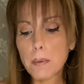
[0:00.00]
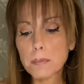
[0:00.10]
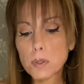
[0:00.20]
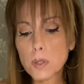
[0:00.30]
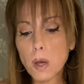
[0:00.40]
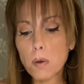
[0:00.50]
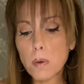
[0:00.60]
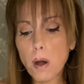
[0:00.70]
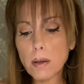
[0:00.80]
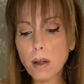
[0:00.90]
So
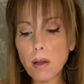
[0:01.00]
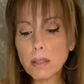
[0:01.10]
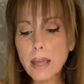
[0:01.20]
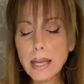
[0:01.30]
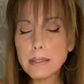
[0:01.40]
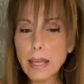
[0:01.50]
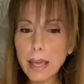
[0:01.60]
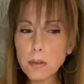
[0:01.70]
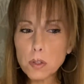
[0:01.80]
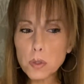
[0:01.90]
on that
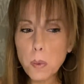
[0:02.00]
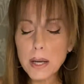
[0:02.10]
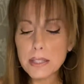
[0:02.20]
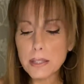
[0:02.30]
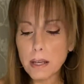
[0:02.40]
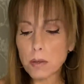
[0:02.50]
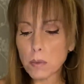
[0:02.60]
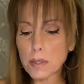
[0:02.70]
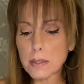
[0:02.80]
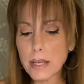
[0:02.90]
day, on the 22nd
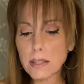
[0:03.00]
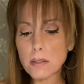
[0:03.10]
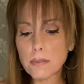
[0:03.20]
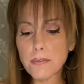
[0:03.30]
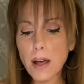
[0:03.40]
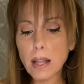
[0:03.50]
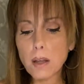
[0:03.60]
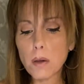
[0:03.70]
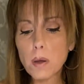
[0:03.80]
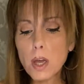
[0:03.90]
or the days to
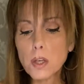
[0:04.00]
follow,